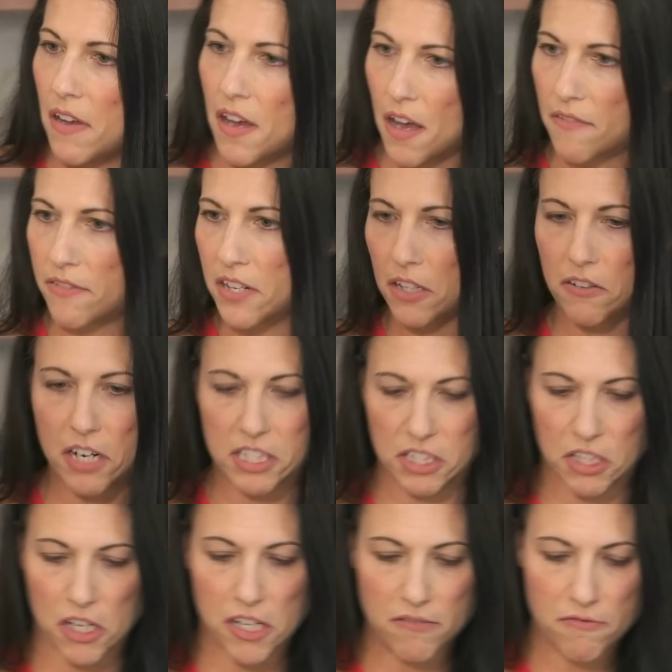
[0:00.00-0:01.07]
A vinaigrette's
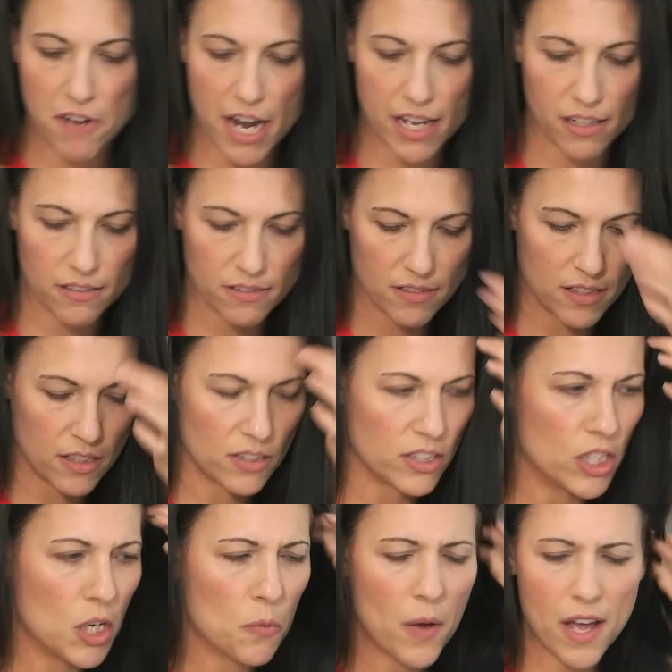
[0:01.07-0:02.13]
good, right? You
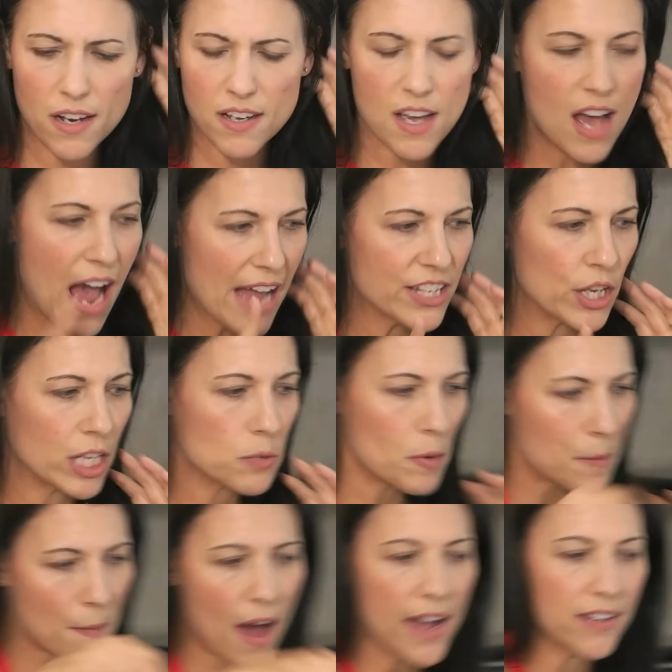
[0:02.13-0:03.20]
know what? I changed
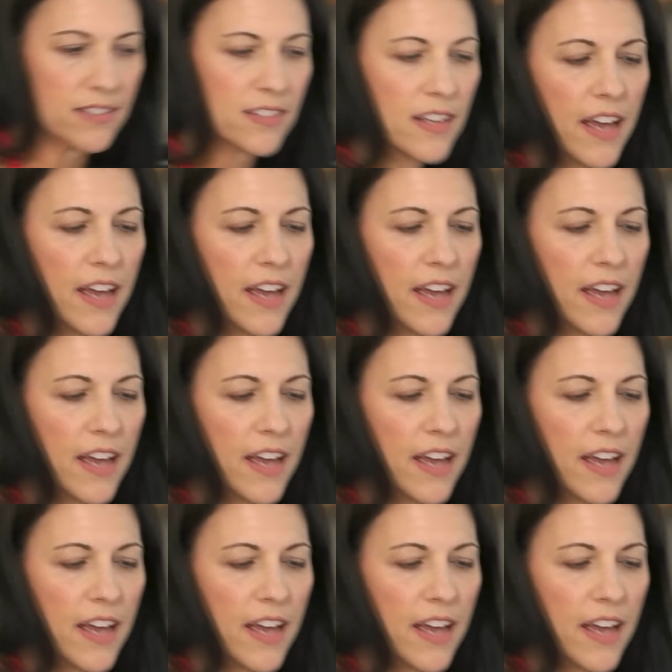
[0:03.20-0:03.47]
my mind.